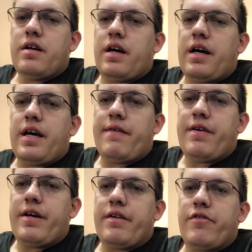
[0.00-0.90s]
I have
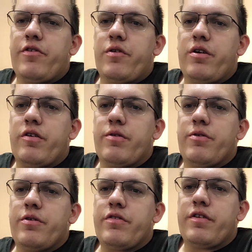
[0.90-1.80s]
a
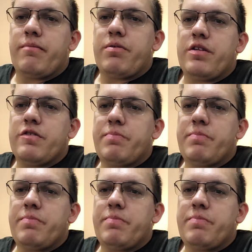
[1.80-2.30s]
230 some plus